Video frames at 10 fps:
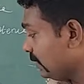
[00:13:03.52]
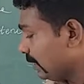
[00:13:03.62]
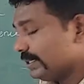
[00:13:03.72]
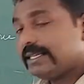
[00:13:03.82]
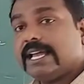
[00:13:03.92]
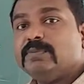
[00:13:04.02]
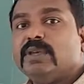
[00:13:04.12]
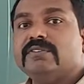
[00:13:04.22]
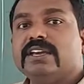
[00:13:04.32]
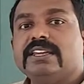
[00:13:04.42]
or it can
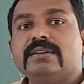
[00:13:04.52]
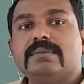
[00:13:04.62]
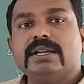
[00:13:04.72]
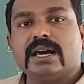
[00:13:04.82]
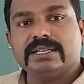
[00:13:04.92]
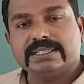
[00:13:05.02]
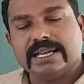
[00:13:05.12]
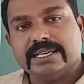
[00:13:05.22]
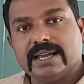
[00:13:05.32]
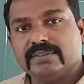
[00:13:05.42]
be a variable, or it
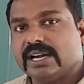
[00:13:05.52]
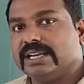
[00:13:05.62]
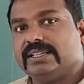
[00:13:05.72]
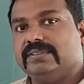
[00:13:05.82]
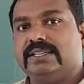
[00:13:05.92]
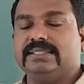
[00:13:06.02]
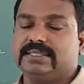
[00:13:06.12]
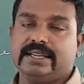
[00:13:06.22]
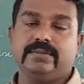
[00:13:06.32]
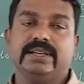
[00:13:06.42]
can have connectivities
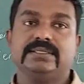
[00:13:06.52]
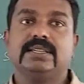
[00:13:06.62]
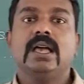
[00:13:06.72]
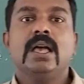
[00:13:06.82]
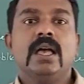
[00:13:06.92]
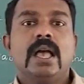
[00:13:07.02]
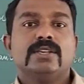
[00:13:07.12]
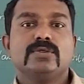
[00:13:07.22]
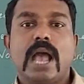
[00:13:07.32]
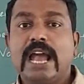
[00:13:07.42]
likewise.
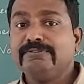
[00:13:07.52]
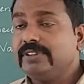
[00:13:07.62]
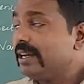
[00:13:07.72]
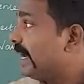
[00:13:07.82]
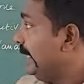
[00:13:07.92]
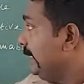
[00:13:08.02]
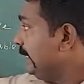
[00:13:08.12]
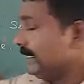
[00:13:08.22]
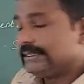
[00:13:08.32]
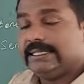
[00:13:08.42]
So after
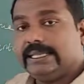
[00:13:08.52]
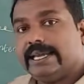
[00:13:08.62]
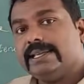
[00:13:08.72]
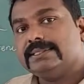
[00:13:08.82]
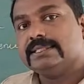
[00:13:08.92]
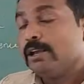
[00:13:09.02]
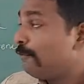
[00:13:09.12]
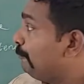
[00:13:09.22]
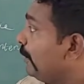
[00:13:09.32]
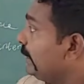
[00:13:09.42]
writing the syntax,
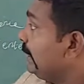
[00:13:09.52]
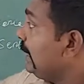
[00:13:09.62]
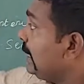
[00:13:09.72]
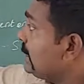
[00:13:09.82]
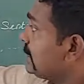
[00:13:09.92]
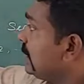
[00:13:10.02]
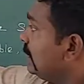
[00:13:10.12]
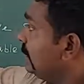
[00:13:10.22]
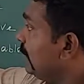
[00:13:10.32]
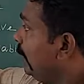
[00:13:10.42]
for each
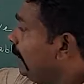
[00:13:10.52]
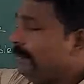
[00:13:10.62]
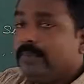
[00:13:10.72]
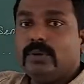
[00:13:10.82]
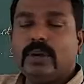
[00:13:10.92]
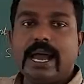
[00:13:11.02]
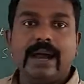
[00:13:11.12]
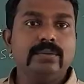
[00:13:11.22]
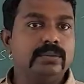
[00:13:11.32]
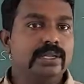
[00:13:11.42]
term you
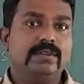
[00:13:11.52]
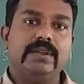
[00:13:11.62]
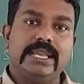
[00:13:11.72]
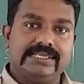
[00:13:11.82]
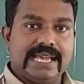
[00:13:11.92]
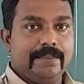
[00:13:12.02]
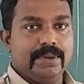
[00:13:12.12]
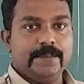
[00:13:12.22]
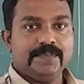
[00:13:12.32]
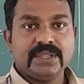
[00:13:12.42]
have to give an
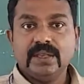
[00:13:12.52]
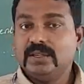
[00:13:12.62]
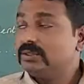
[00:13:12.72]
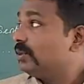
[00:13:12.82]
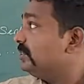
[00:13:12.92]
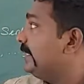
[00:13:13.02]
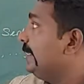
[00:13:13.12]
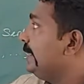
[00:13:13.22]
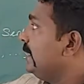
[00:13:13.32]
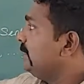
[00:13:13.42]
example. So
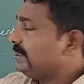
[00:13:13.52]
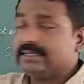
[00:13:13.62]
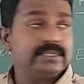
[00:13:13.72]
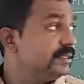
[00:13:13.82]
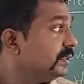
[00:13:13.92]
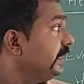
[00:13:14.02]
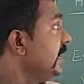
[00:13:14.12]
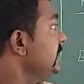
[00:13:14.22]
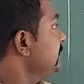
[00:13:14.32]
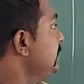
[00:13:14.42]
sentence,
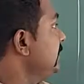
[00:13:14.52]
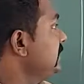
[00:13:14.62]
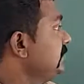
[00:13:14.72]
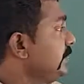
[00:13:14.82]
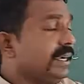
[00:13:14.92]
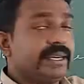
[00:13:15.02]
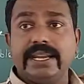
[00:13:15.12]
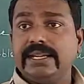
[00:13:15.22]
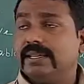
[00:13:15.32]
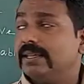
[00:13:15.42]
any sentence you can
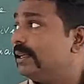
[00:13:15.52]
write.